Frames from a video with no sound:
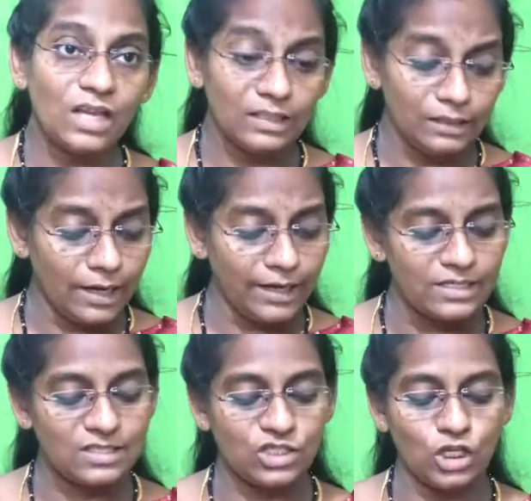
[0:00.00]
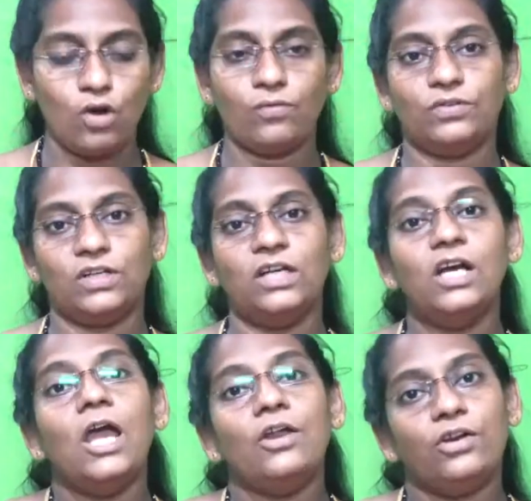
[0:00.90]
the history of the
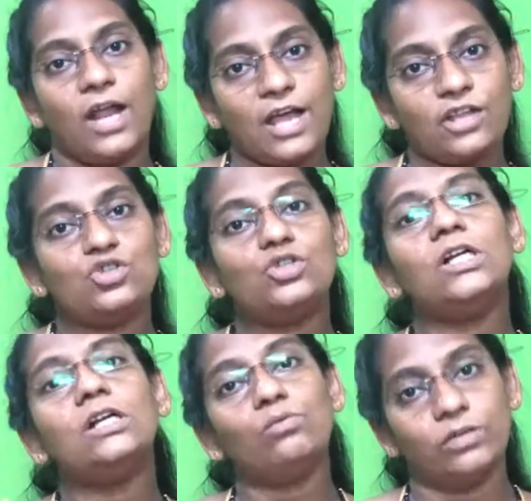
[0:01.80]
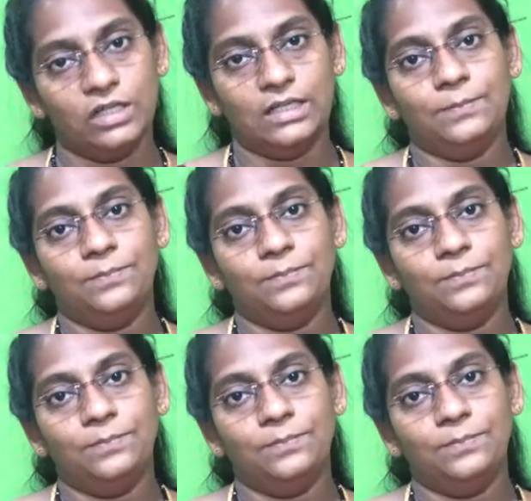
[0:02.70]
natural world.